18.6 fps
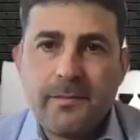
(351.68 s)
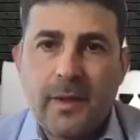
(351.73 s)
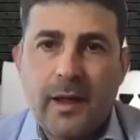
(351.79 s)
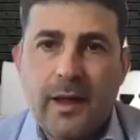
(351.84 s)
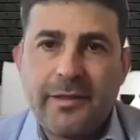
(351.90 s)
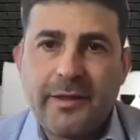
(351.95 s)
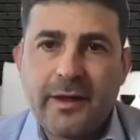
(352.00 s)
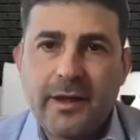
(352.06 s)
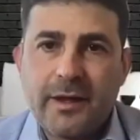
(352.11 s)

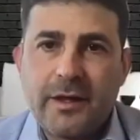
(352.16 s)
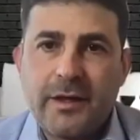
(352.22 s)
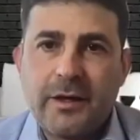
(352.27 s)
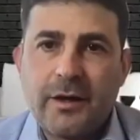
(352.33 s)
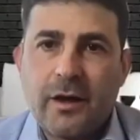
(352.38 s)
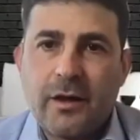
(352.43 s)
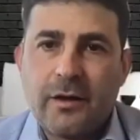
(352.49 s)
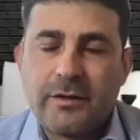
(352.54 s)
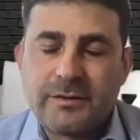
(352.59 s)
I think,
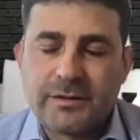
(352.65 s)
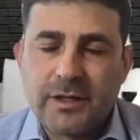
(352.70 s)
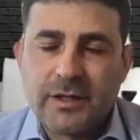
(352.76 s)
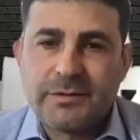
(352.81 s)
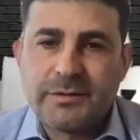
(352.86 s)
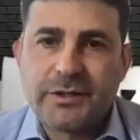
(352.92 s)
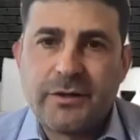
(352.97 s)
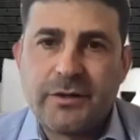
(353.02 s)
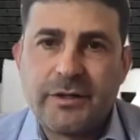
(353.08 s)

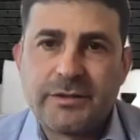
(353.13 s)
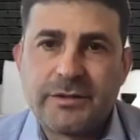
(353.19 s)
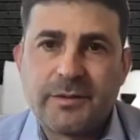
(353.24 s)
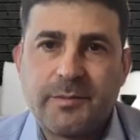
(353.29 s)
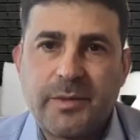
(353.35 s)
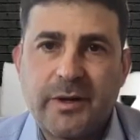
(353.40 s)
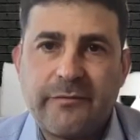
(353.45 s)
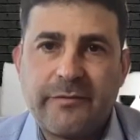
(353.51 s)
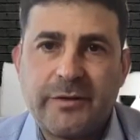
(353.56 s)
cybersecurity is a
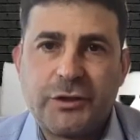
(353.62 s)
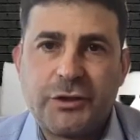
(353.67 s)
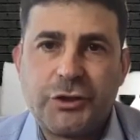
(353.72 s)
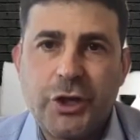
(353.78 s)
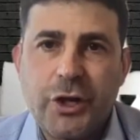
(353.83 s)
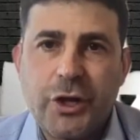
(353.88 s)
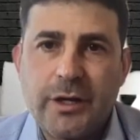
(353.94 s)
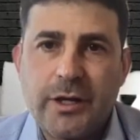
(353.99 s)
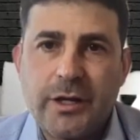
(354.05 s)
bit of a
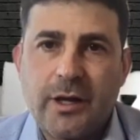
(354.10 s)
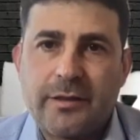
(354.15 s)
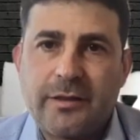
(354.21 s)
journey.